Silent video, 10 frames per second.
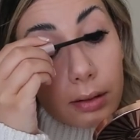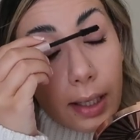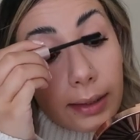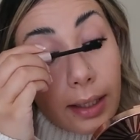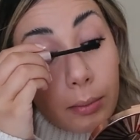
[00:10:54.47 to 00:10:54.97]

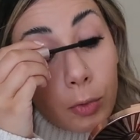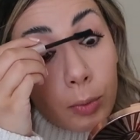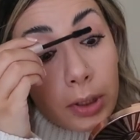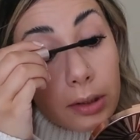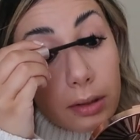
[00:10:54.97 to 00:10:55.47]
at that
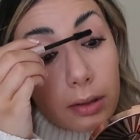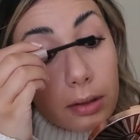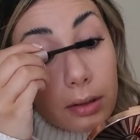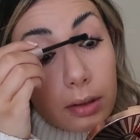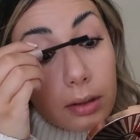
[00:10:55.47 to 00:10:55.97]
moment
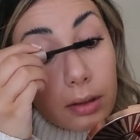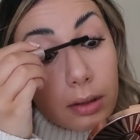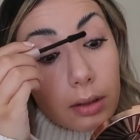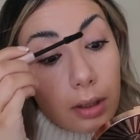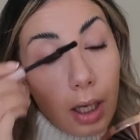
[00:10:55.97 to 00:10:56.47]

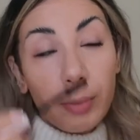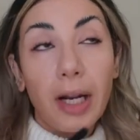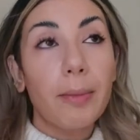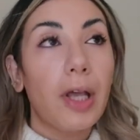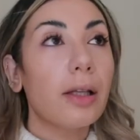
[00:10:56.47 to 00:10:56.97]
I mean,
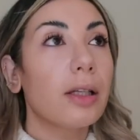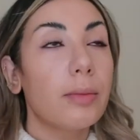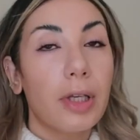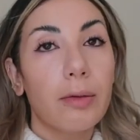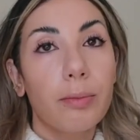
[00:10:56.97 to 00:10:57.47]
I'm not going
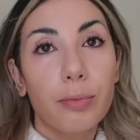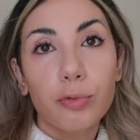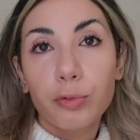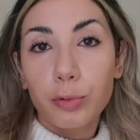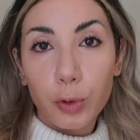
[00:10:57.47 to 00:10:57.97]
to be
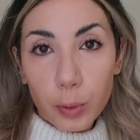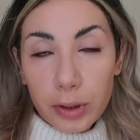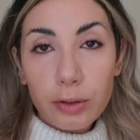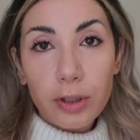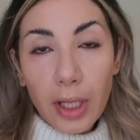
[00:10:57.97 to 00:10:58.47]

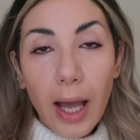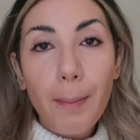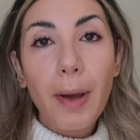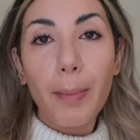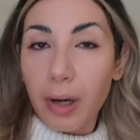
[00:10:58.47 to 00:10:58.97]
rude to
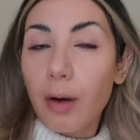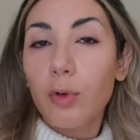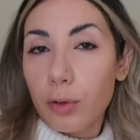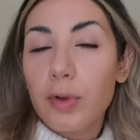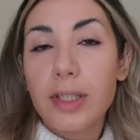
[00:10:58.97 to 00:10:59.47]
them, but I
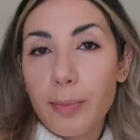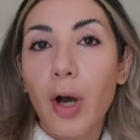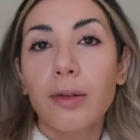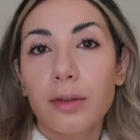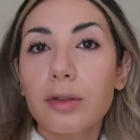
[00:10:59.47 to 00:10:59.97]
will
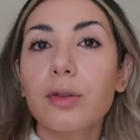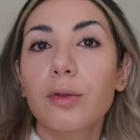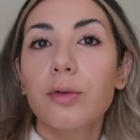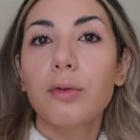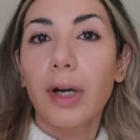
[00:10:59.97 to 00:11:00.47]
respond
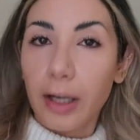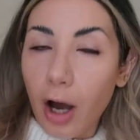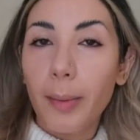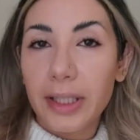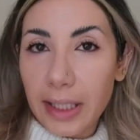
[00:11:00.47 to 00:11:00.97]
to a
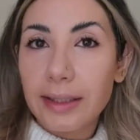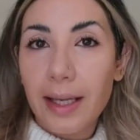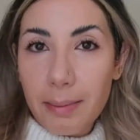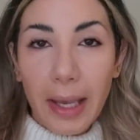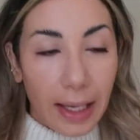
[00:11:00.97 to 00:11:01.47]
comment that
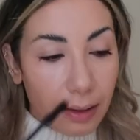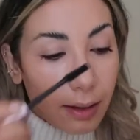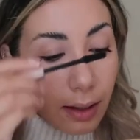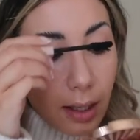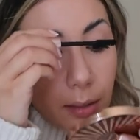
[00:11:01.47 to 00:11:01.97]
they made
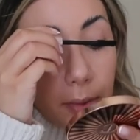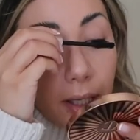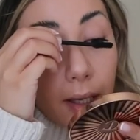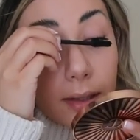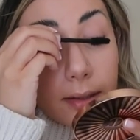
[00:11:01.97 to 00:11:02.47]

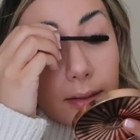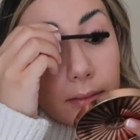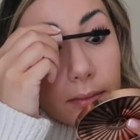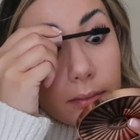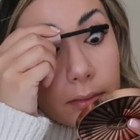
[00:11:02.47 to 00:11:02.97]
because
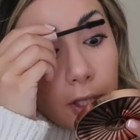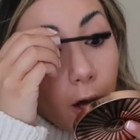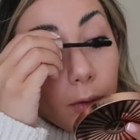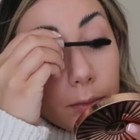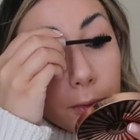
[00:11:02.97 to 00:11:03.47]

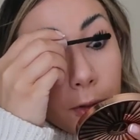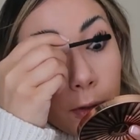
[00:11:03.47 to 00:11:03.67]
no, you